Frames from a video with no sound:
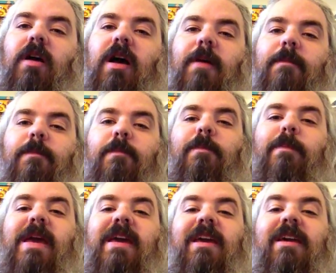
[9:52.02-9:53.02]
I'm
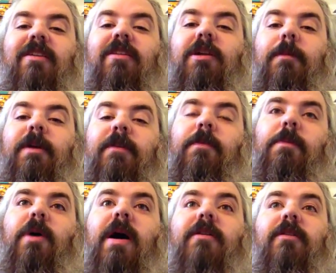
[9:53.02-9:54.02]
making a little bit of a
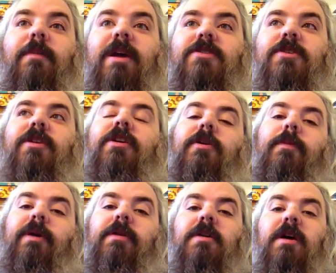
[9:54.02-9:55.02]
proclamation
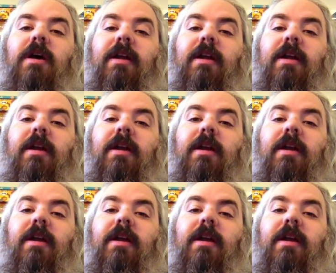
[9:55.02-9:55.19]
here, but